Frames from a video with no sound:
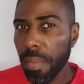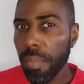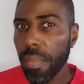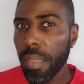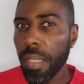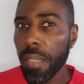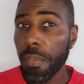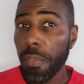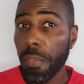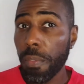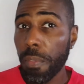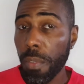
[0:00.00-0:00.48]

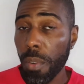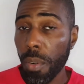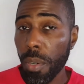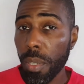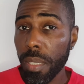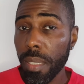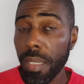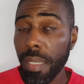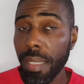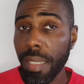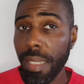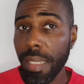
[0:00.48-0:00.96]

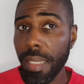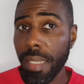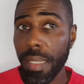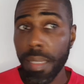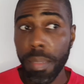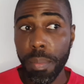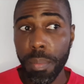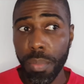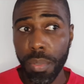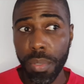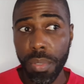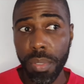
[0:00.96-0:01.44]
Unfortunately,
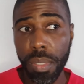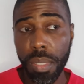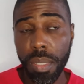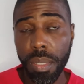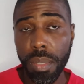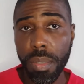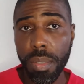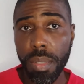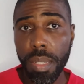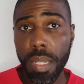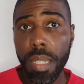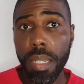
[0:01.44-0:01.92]
in
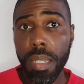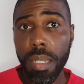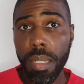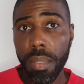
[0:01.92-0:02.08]
Brazil,